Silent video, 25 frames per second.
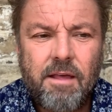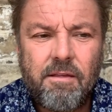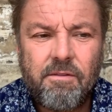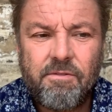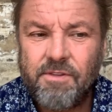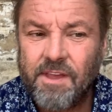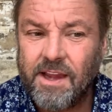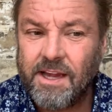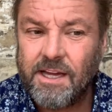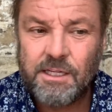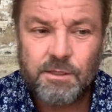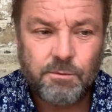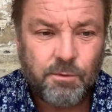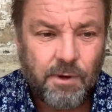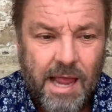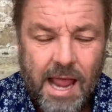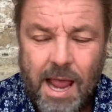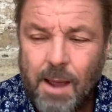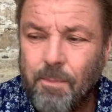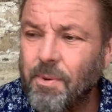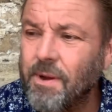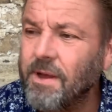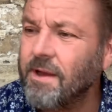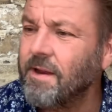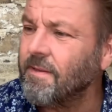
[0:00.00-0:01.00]
things will
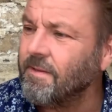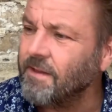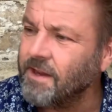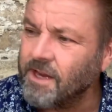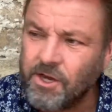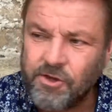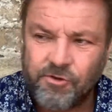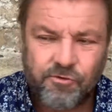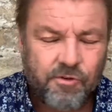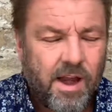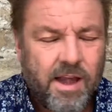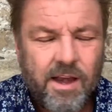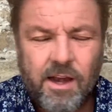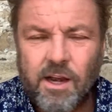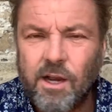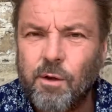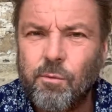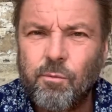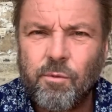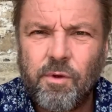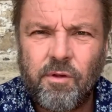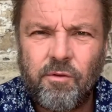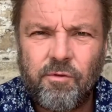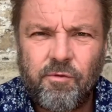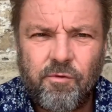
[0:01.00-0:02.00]
happen and the adrenaline
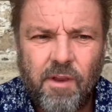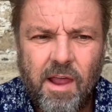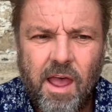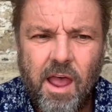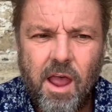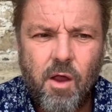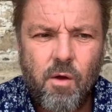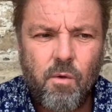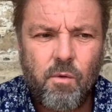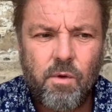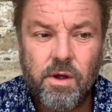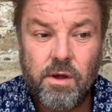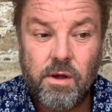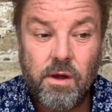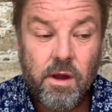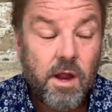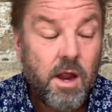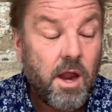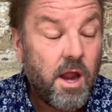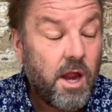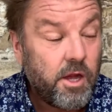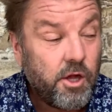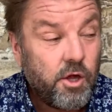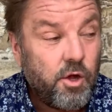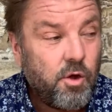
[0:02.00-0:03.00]
will flow, and
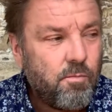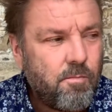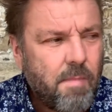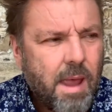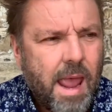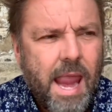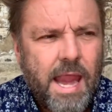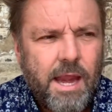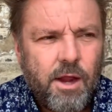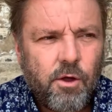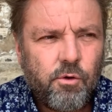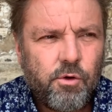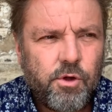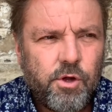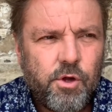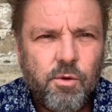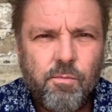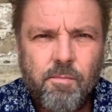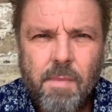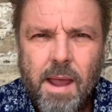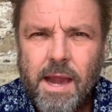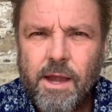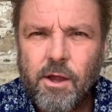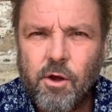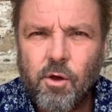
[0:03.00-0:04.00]
you may or you
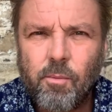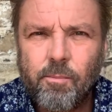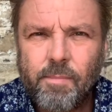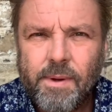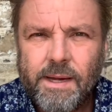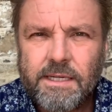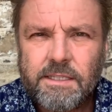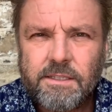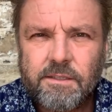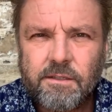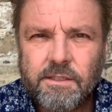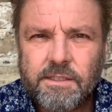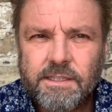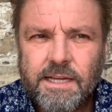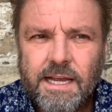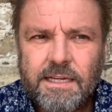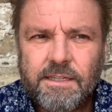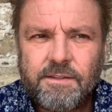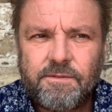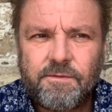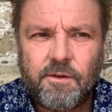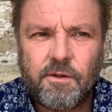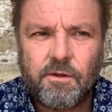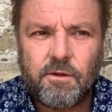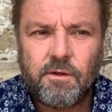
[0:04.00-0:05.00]
may not be
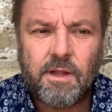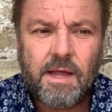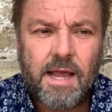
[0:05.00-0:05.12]
successful,